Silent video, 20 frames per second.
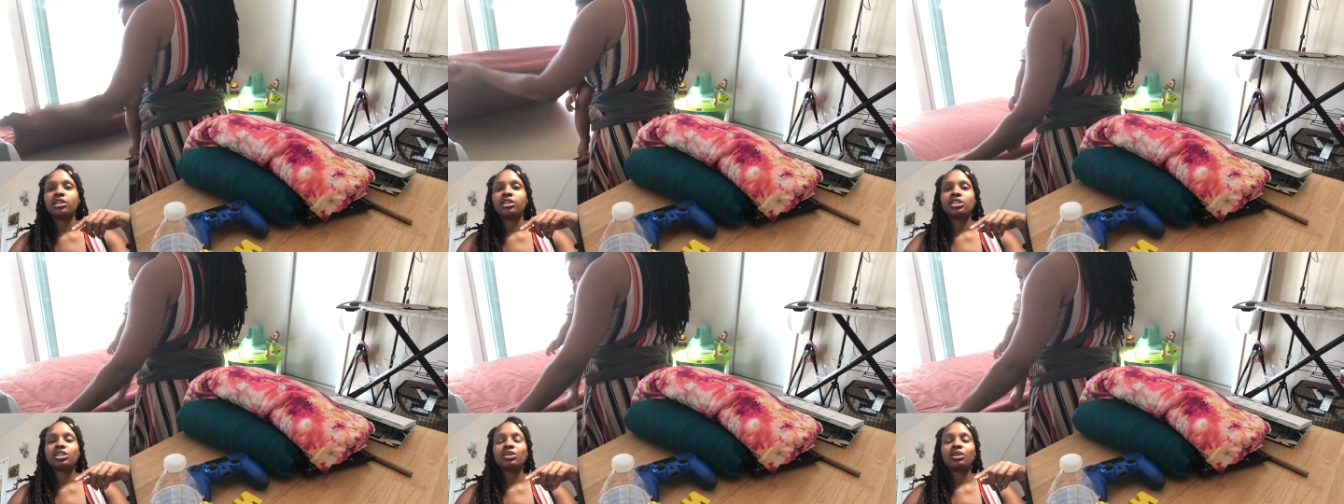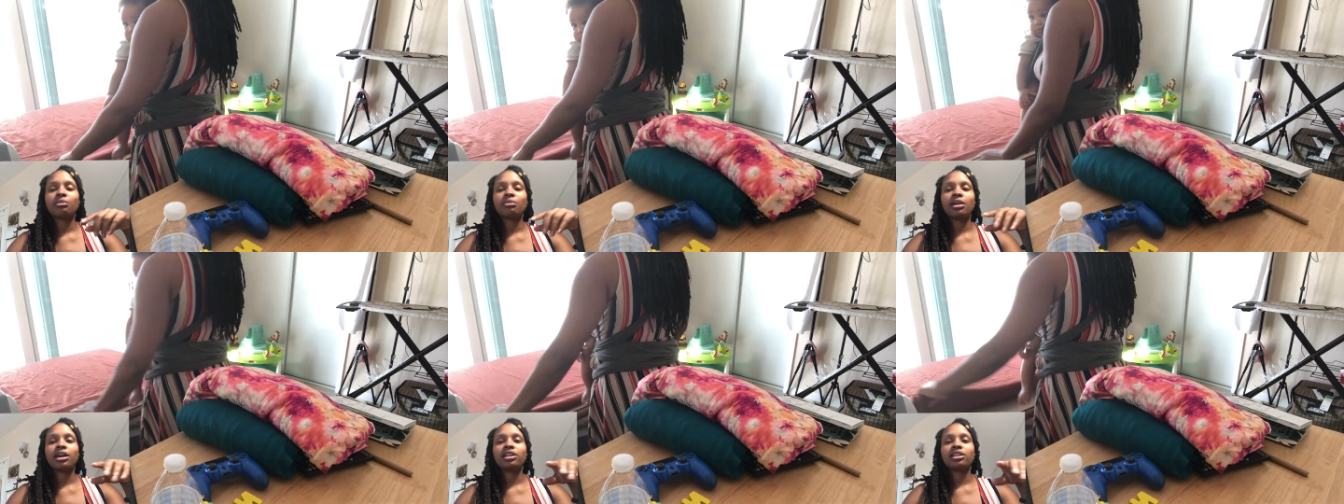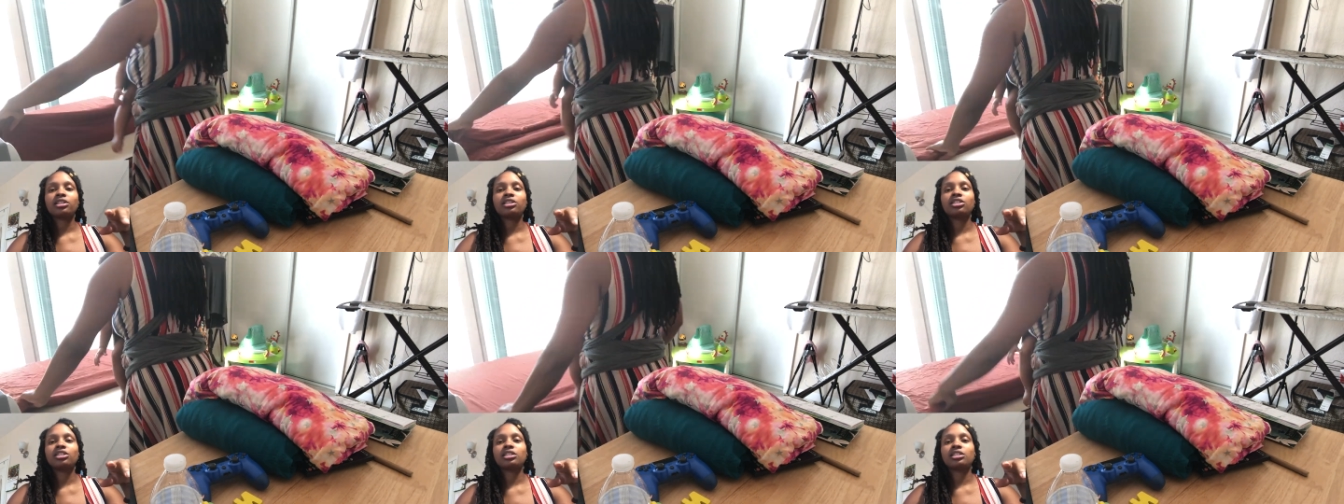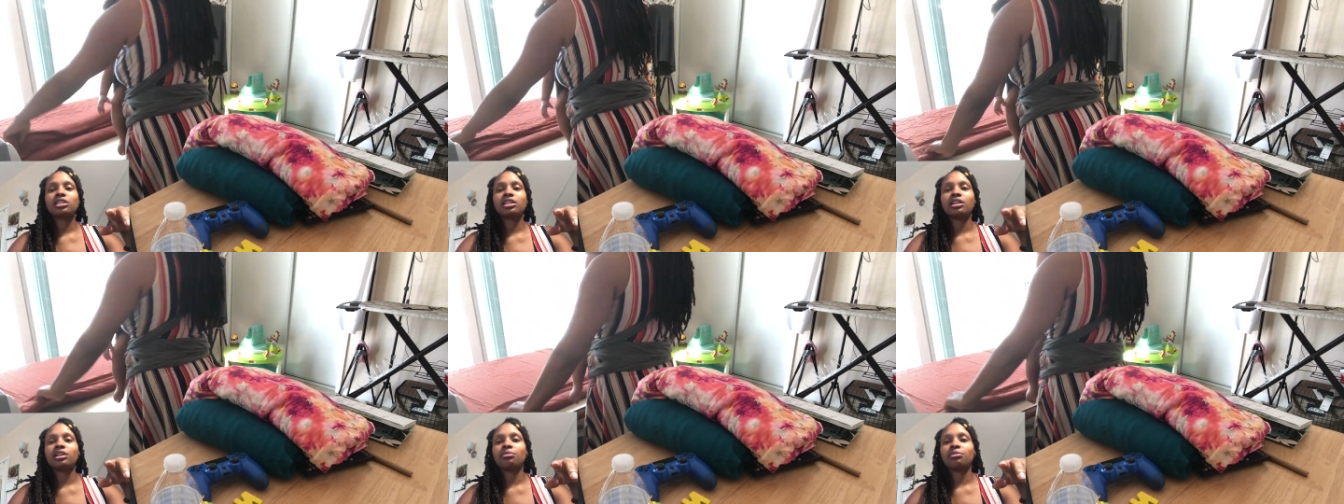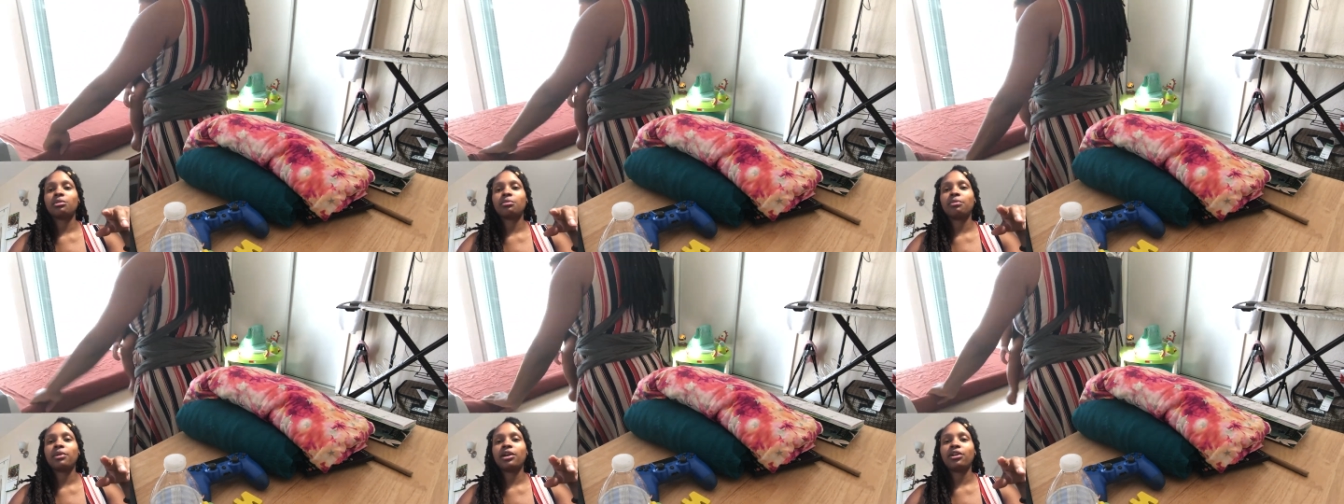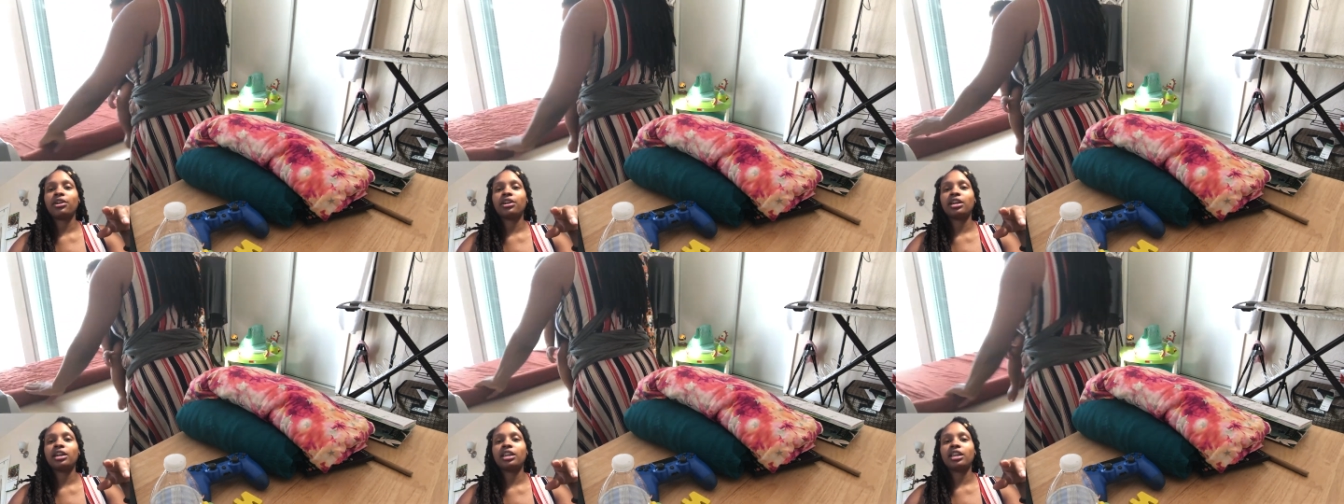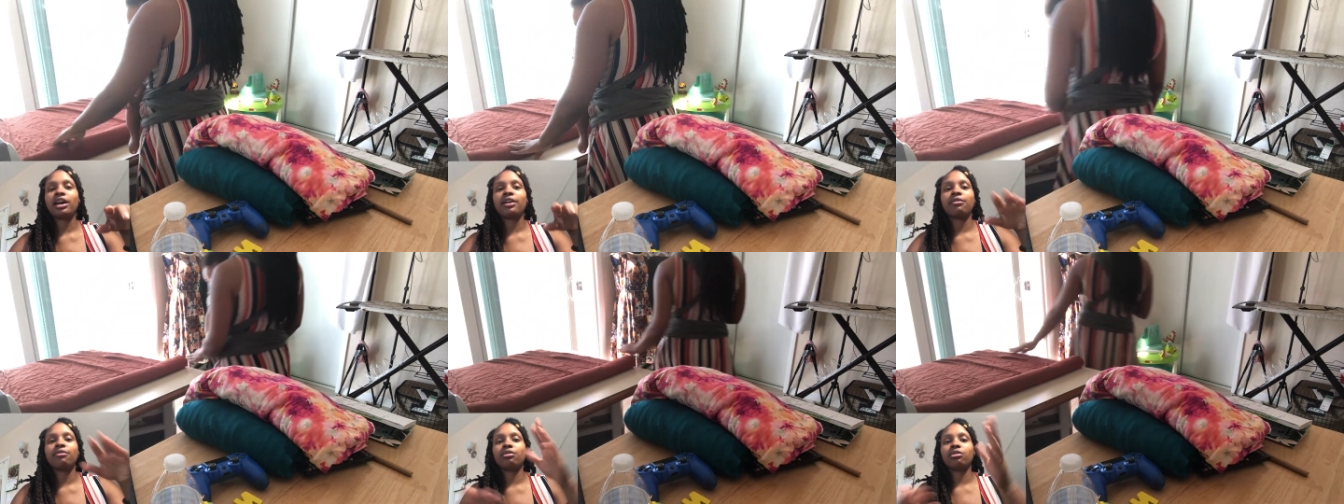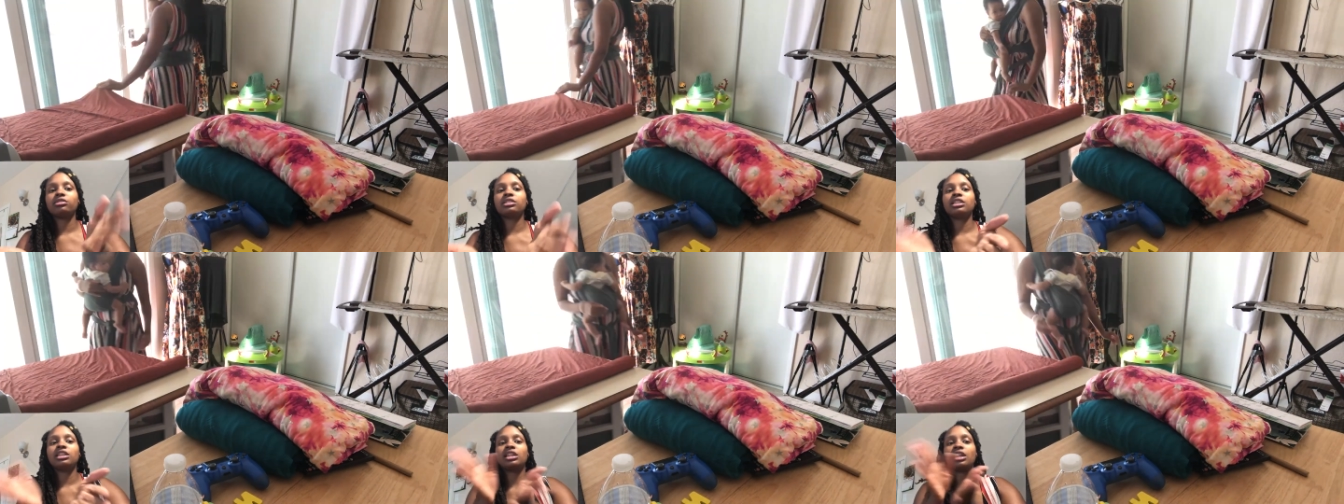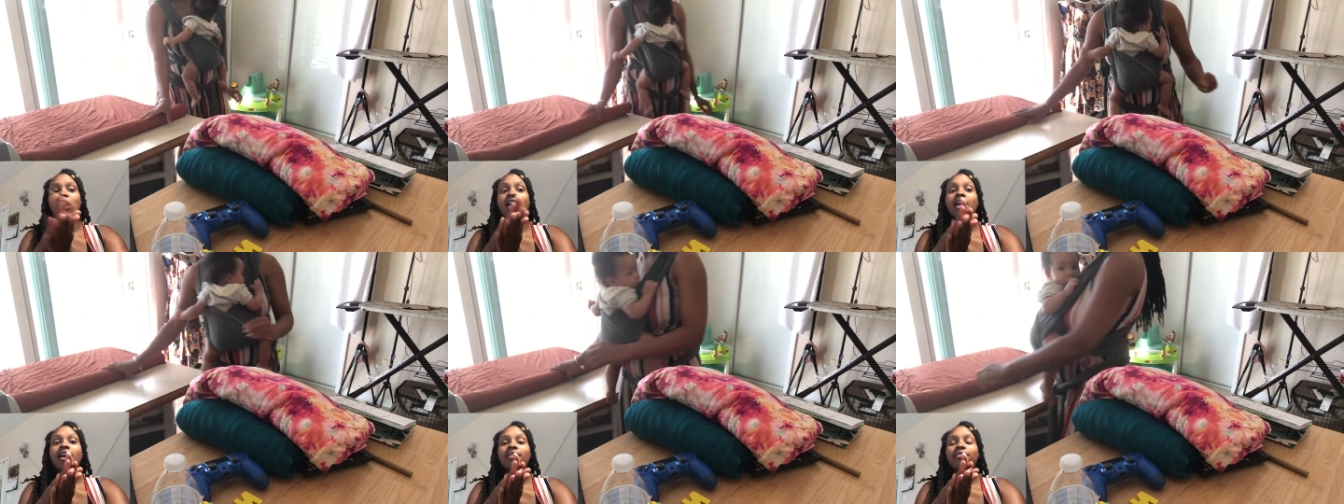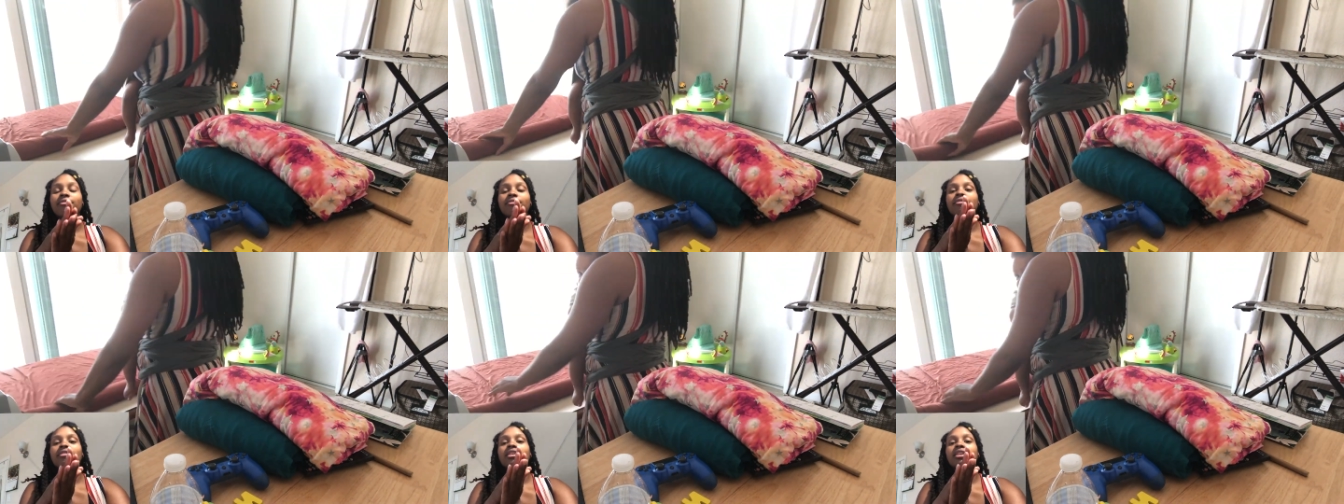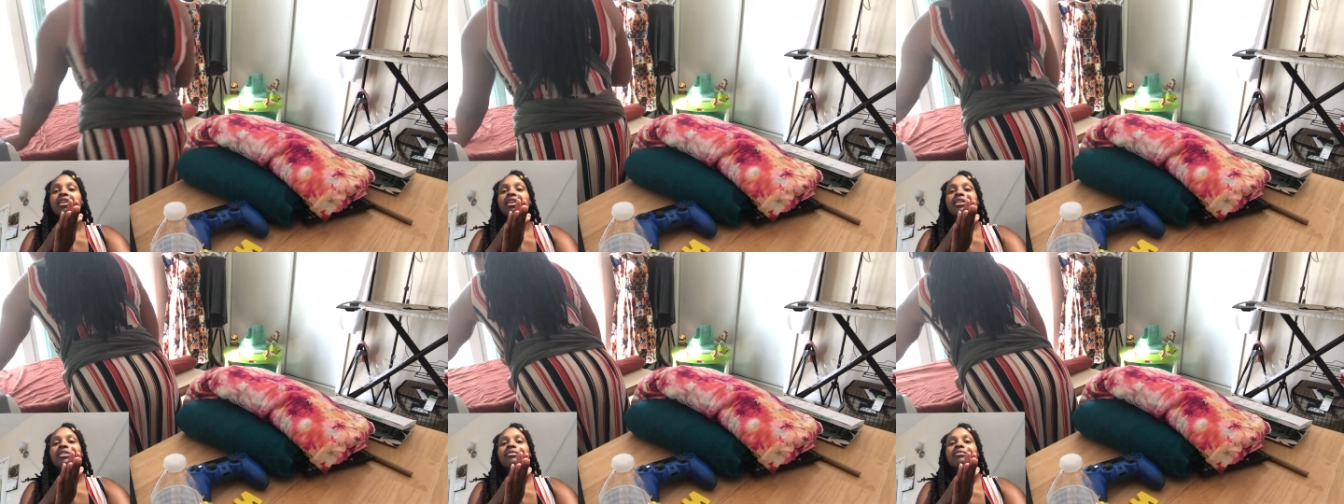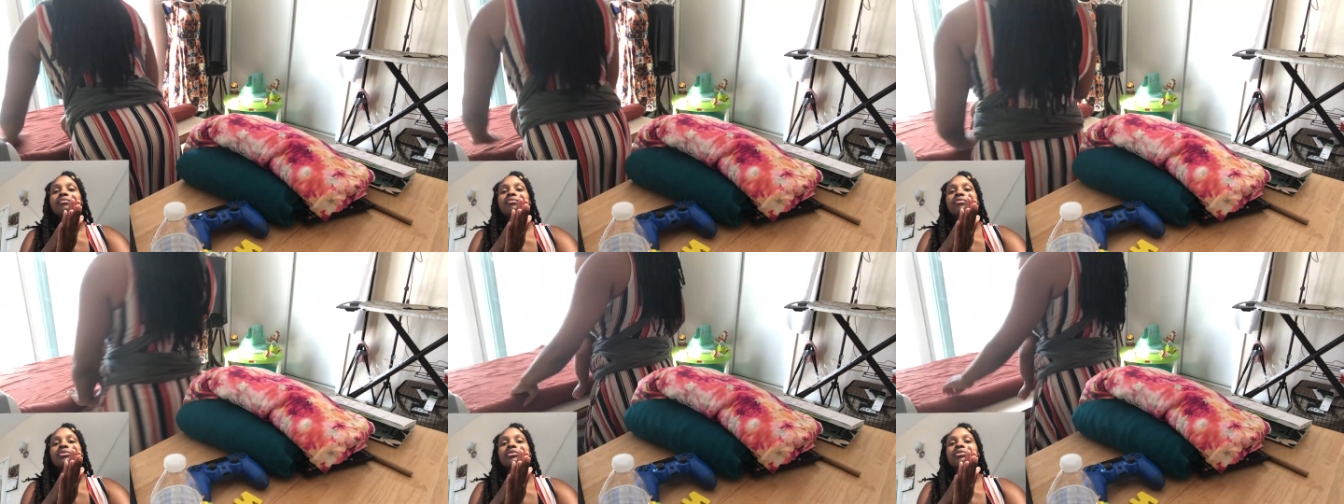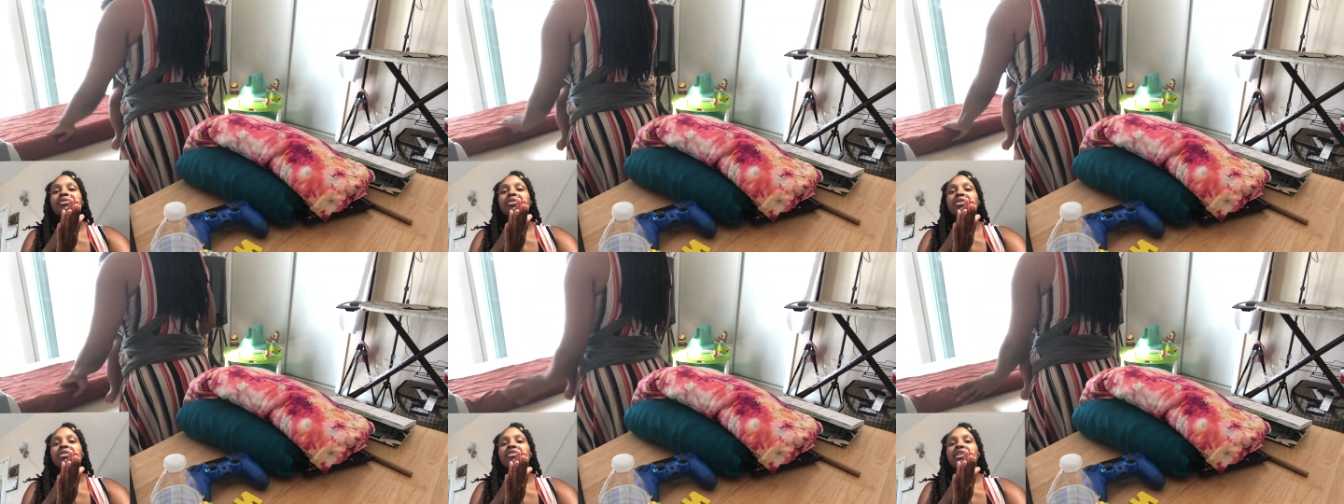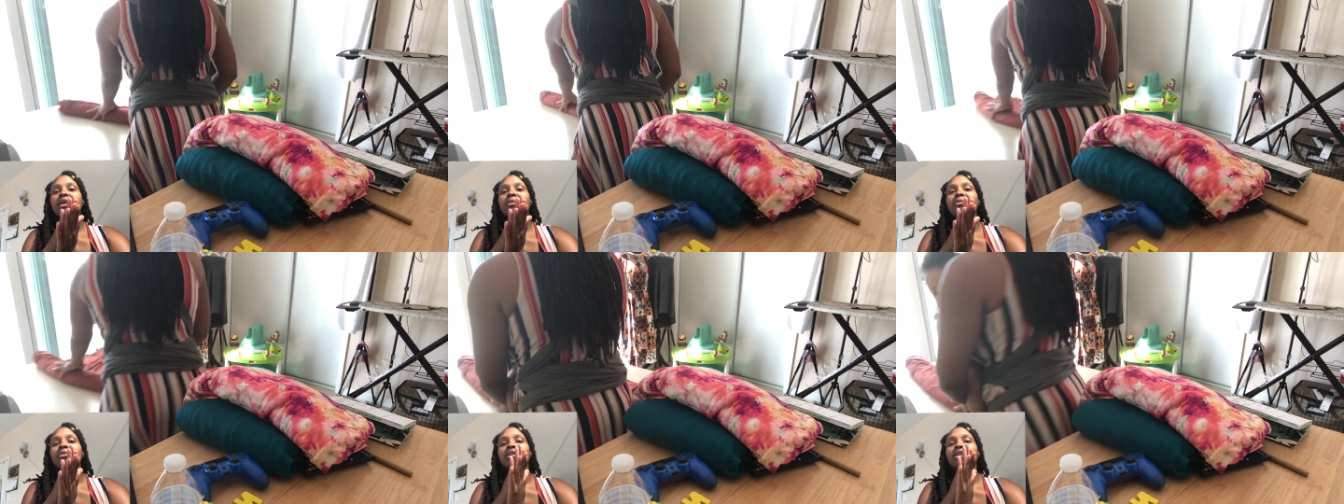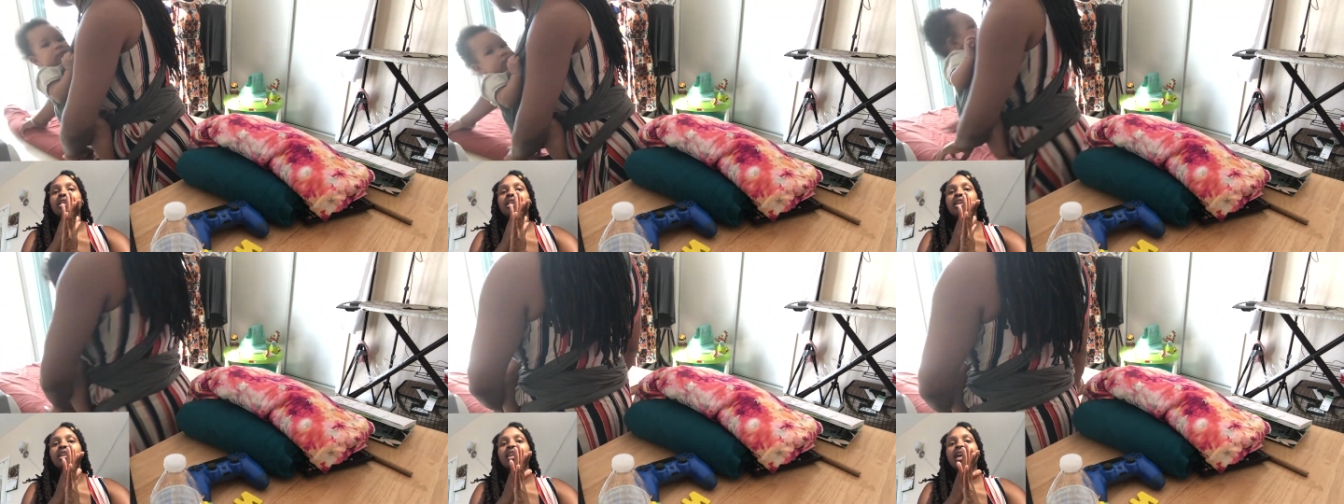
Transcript: So I'm kind of just preparing it. I fold it in half, fold the fabric in